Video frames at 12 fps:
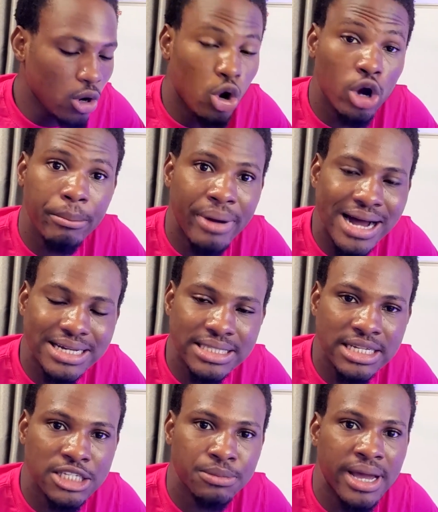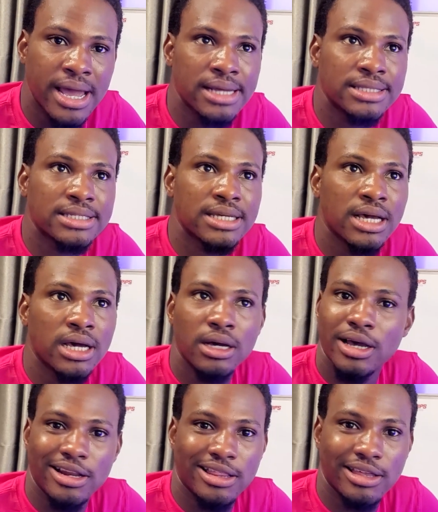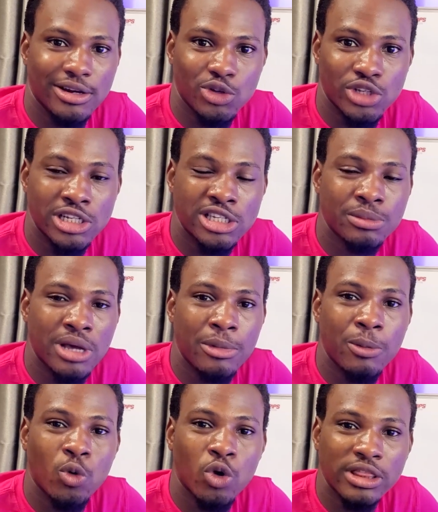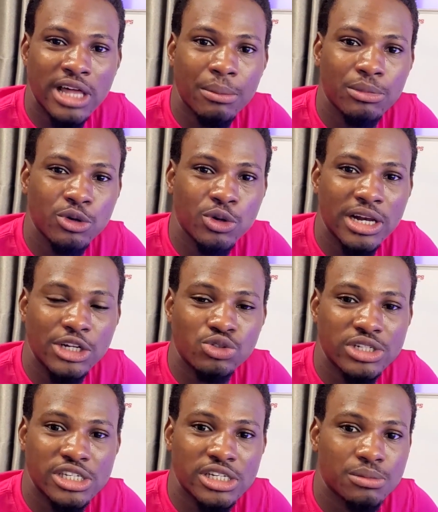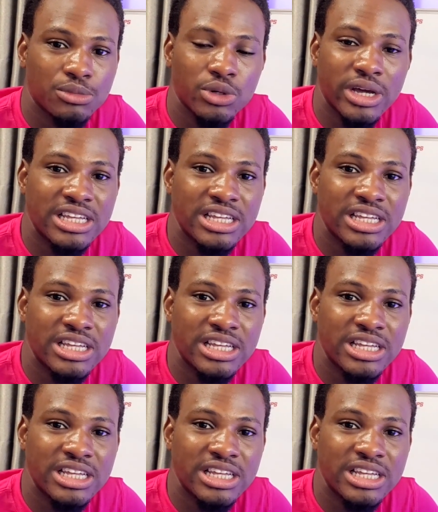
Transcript: or a bank statement anything, utility bill, I mean water bill, electricity bill,